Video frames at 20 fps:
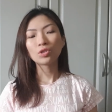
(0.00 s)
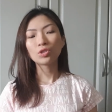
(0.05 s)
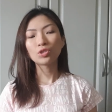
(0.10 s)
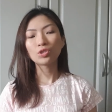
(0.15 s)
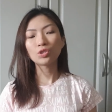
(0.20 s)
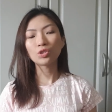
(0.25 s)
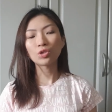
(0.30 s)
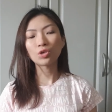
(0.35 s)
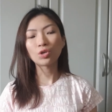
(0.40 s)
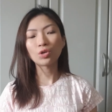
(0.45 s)

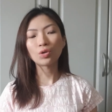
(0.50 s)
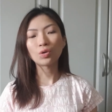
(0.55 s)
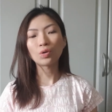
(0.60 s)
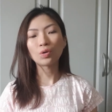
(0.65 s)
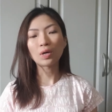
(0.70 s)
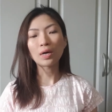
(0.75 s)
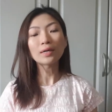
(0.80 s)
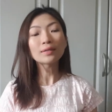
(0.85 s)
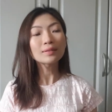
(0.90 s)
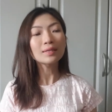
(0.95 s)

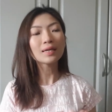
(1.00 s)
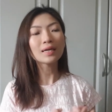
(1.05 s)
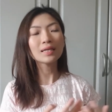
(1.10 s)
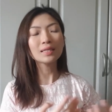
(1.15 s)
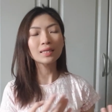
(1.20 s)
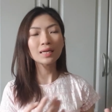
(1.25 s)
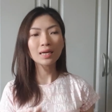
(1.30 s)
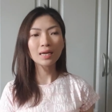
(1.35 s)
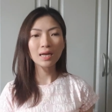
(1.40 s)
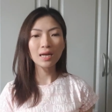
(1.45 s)
So, ang
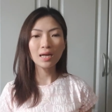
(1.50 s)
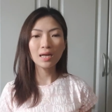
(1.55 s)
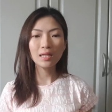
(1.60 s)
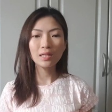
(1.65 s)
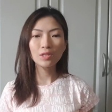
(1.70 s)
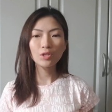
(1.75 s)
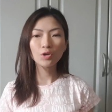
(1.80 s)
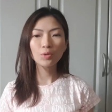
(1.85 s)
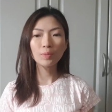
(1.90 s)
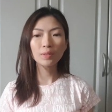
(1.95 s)

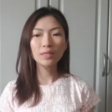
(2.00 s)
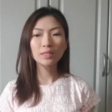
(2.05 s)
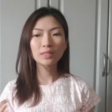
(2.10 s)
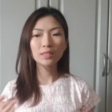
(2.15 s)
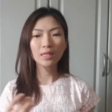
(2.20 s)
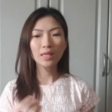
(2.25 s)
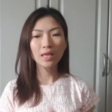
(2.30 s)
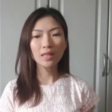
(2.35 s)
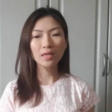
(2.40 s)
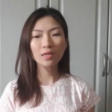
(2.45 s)
tagal-tagal,
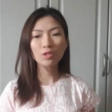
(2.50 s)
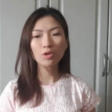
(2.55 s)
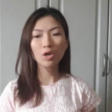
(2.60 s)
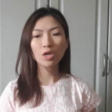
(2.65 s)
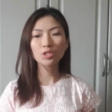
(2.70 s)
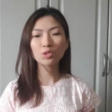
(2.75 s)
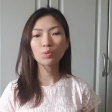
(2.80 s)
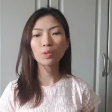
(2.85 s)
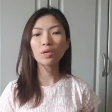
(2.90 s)
nobody's attending to us.